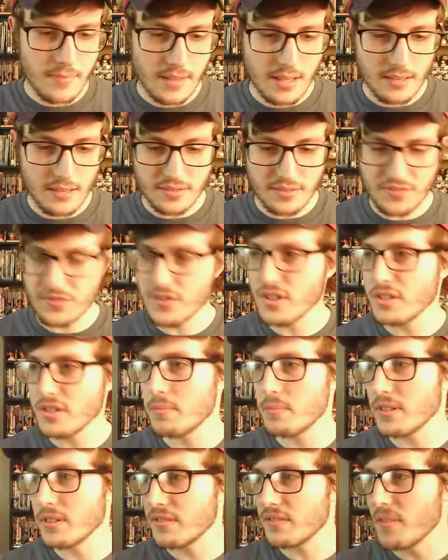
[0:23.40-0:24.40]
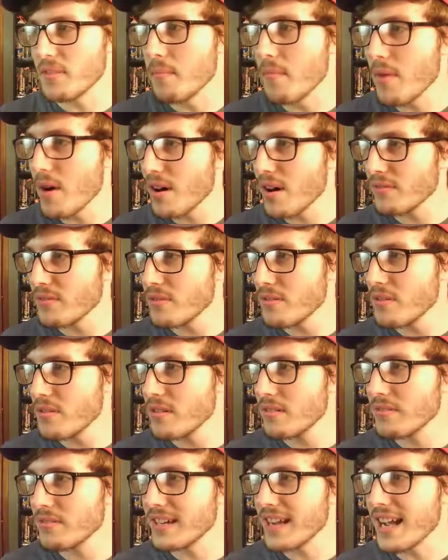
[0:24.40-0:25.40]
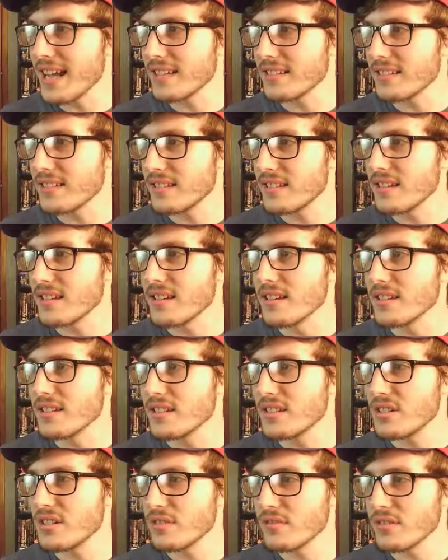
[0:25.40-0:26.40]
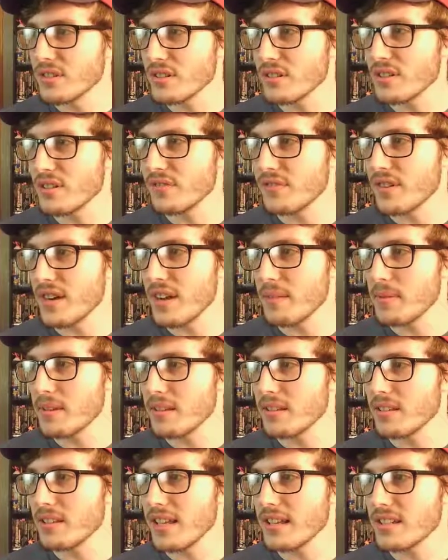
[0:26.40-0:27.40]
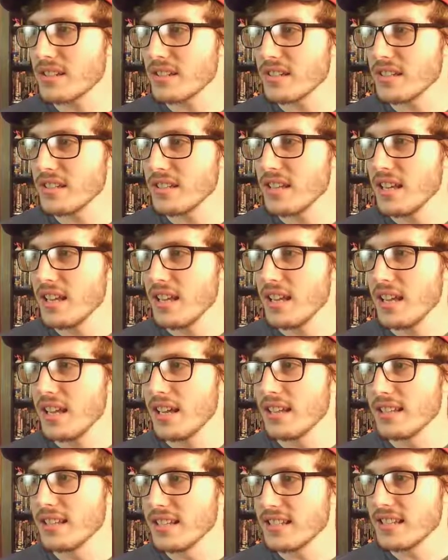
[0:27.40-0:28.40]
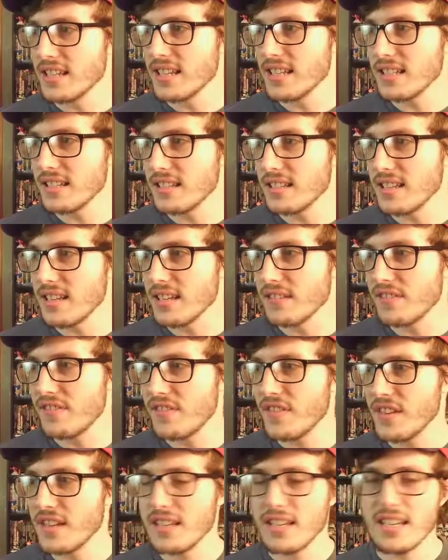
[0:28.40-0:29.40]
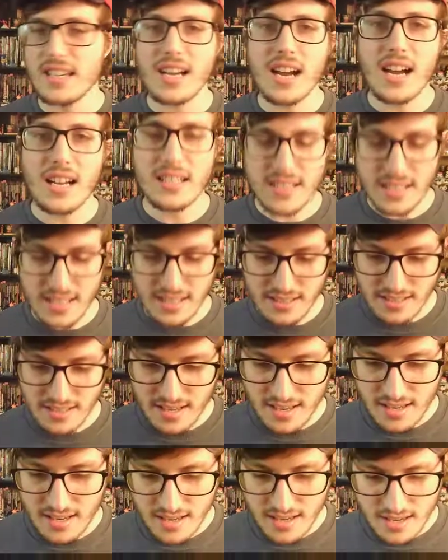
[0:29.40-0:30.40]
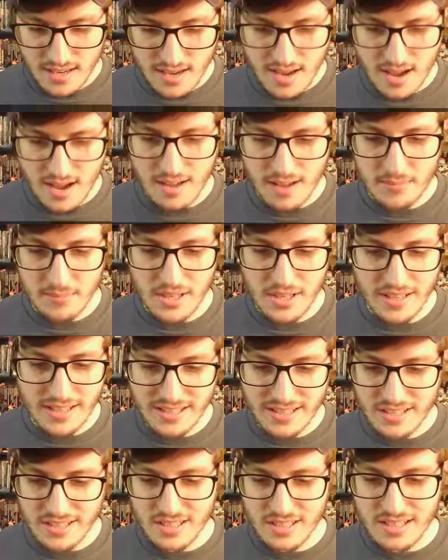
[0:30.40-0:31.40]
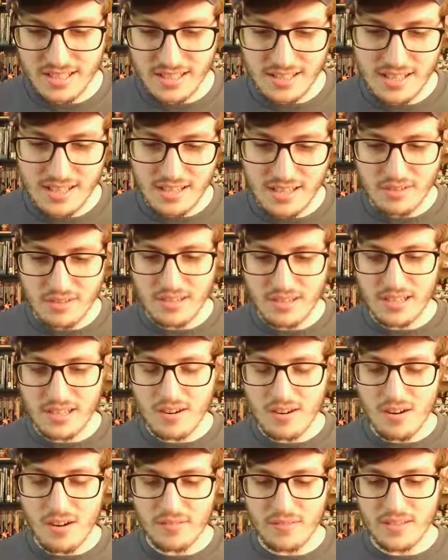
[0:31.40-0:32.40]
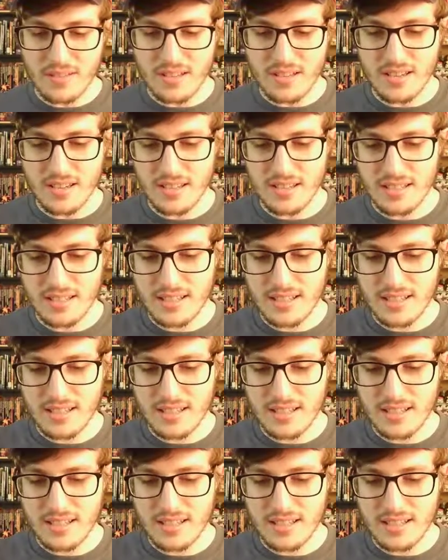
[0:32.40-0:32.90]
This first book's from Marvel. We got the Silver Surfer Epic Collection, and this is the Infinity Gauntlet. So this is just continuing all of the